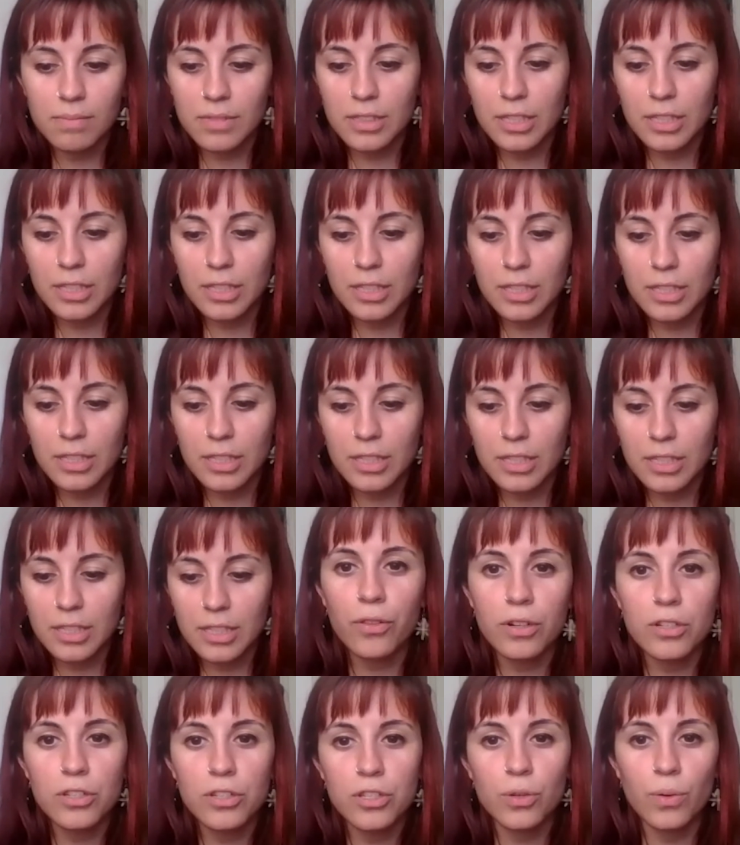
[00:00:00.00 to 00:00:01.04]
different
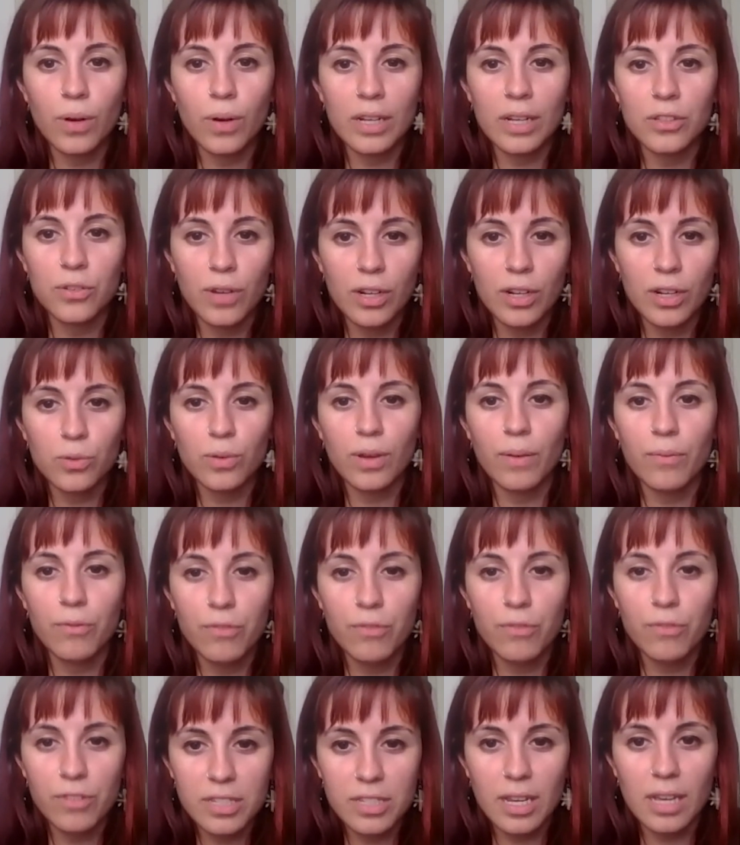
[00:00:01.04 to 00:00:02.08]
from others, so I try to
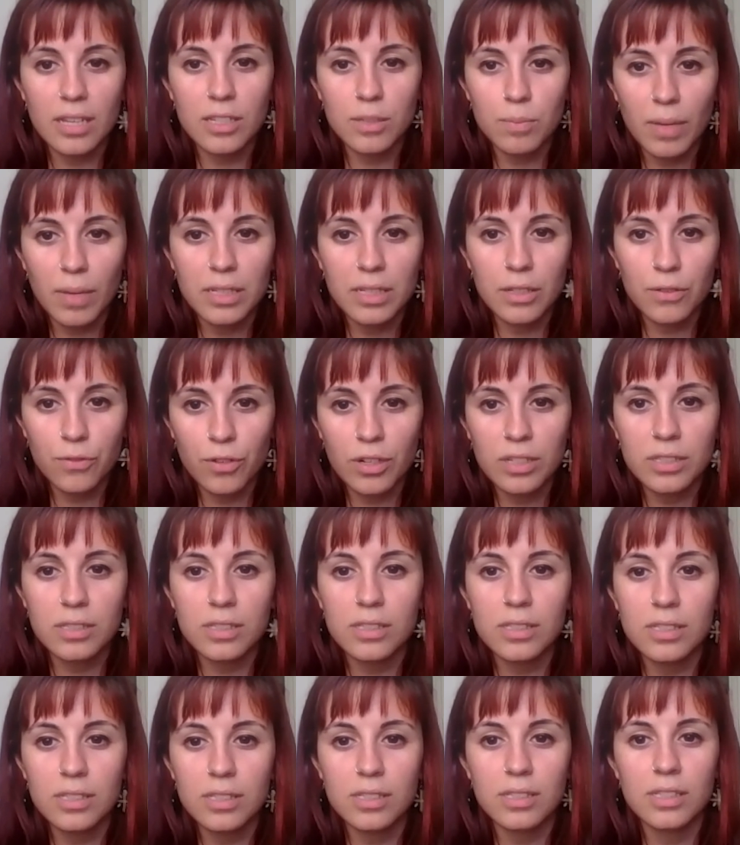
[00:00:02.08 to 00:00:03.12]
emphasize my
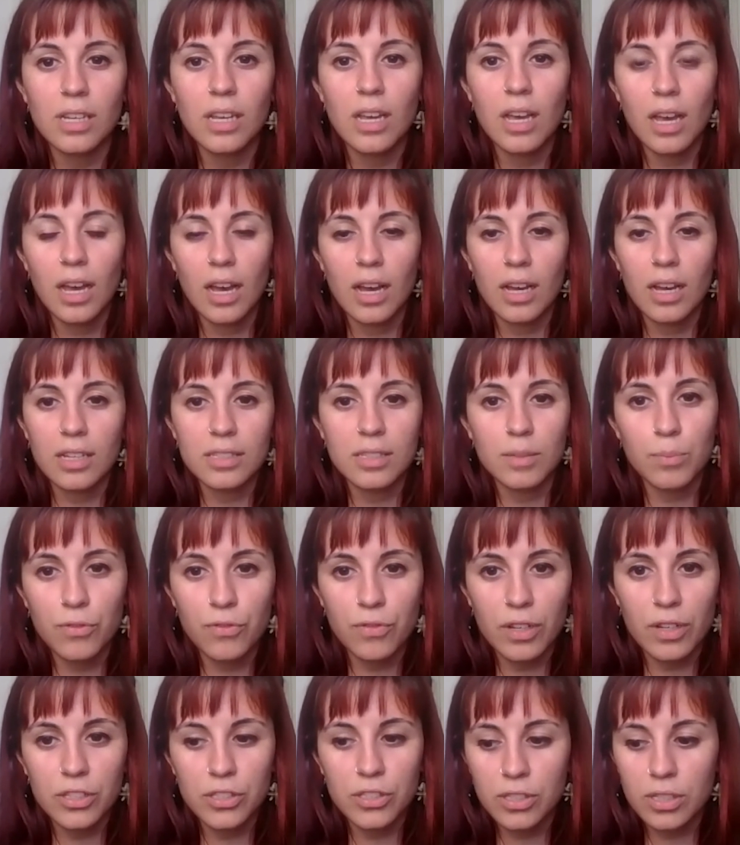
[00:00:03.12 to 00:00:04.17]
differences as a
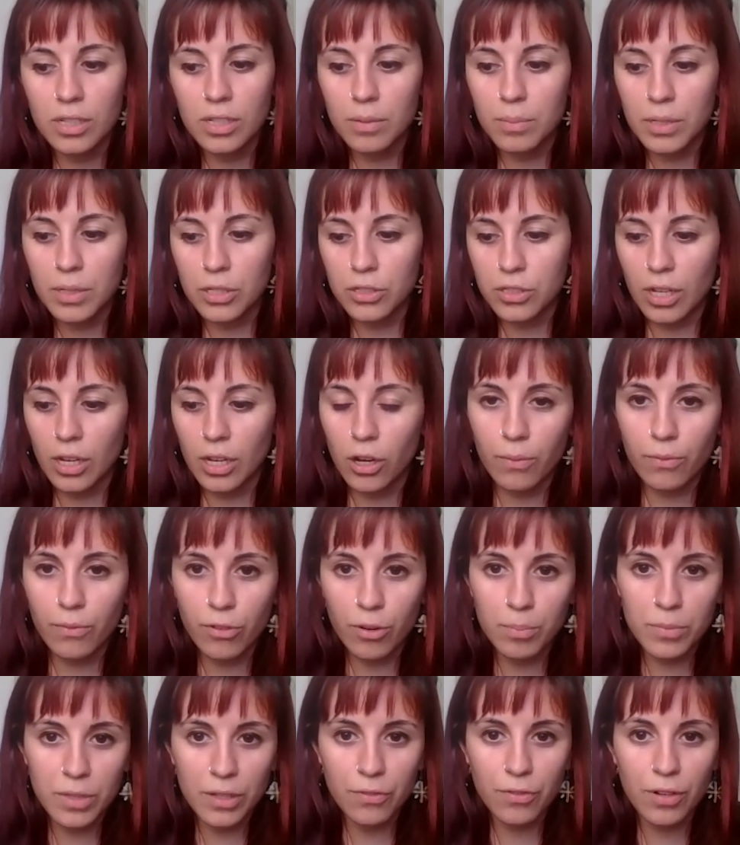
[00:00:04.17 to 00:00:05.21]
professional because I come
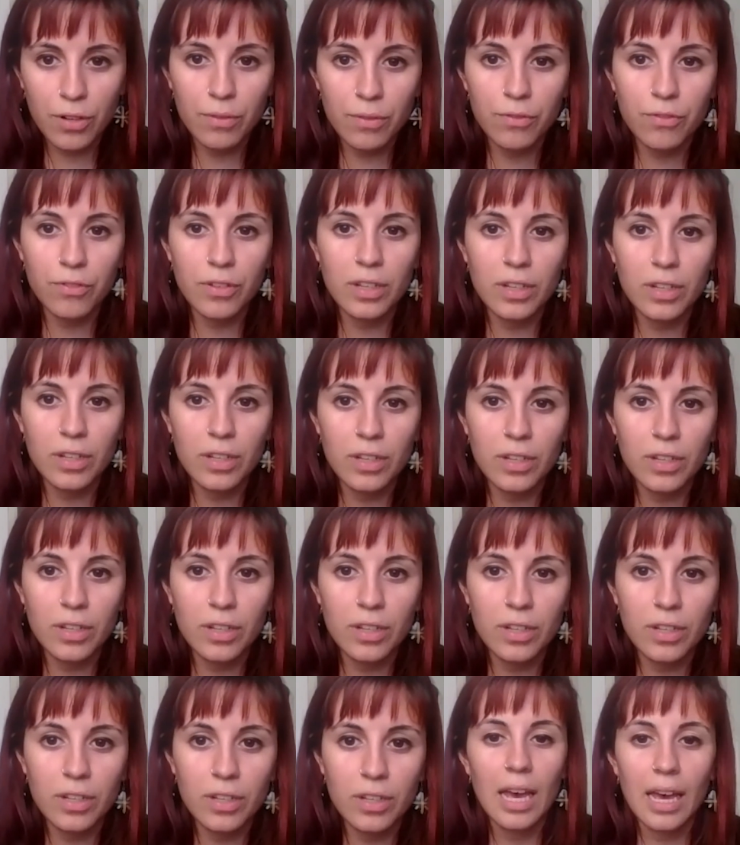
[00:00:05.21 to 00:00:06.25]
from different
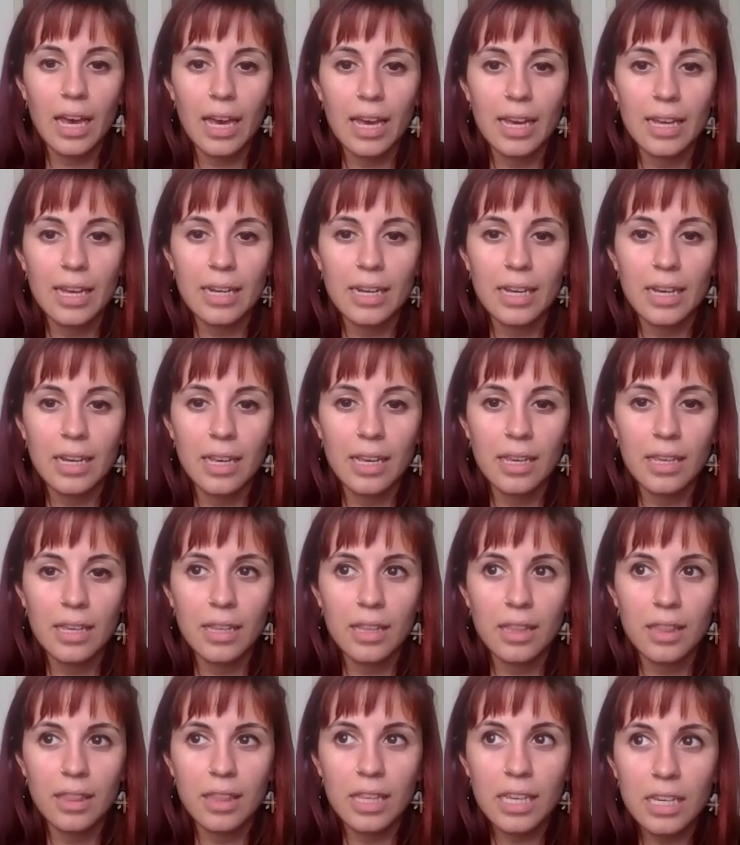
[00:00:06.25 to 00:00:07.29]
fields, and
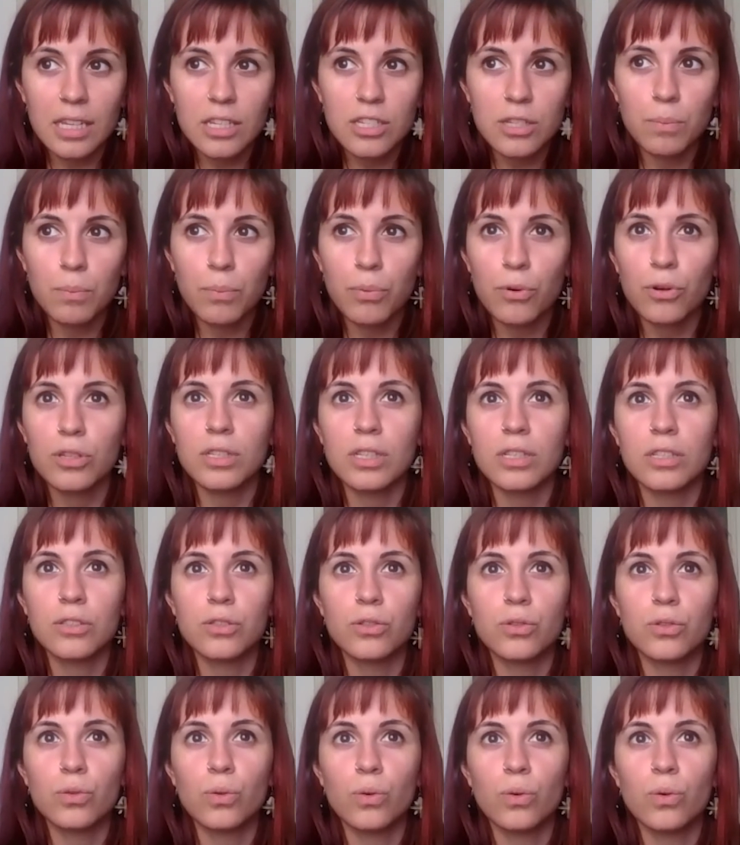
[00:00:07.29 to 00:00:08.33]
I think it's
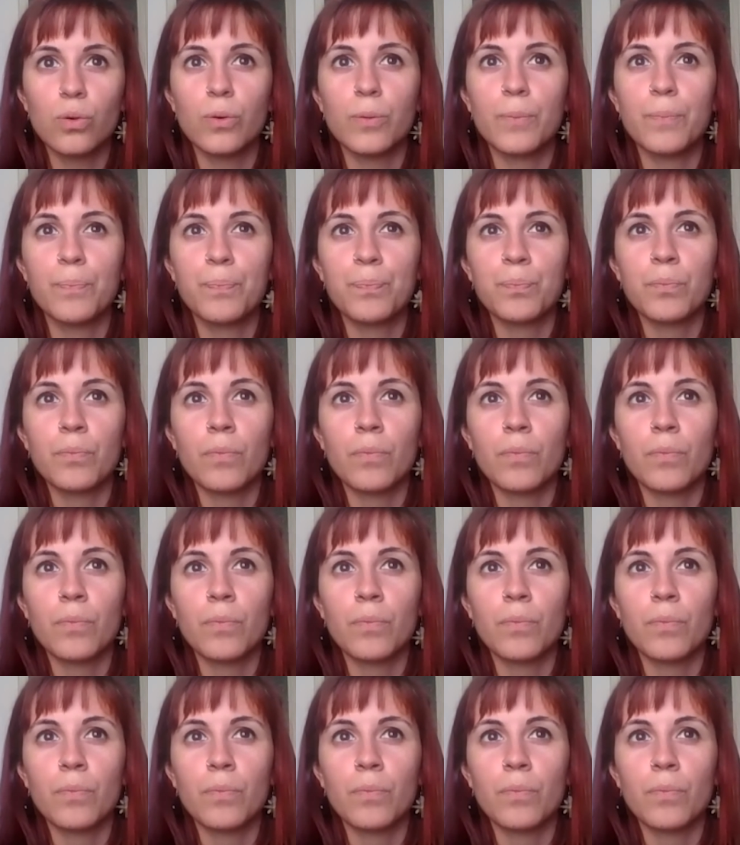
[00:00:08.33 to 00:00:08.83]
important to,